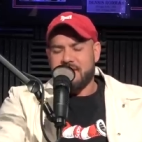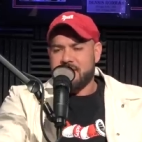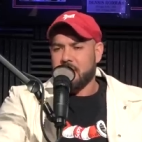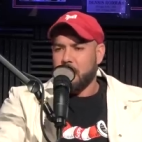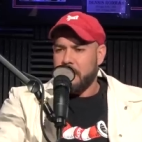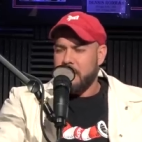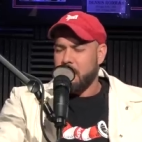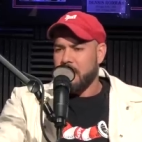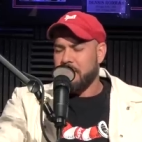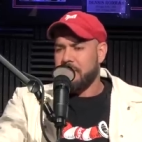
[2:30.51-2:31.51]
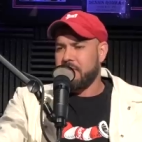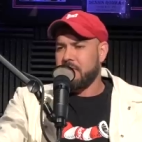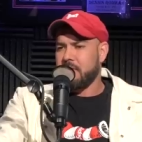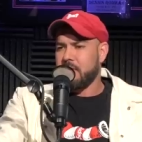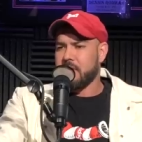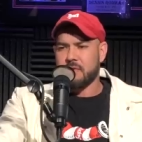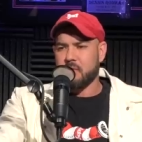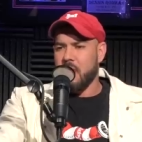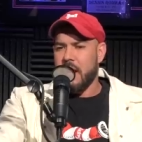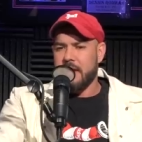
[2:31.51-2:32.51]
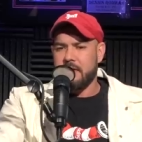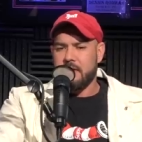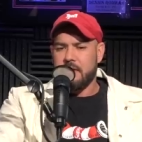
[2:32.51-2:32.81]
disagree with is right,